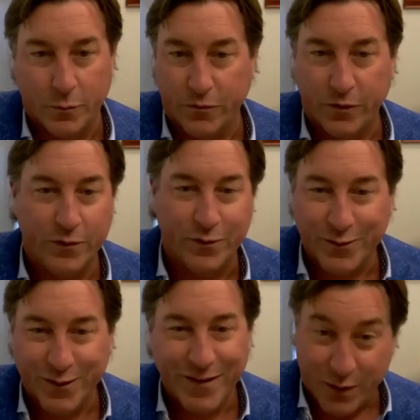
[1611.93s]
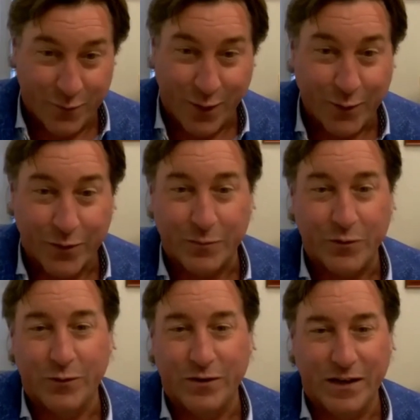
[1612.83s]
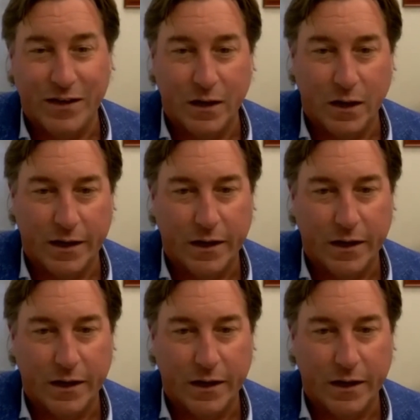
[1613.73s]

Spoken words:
procedures and follow them to a T.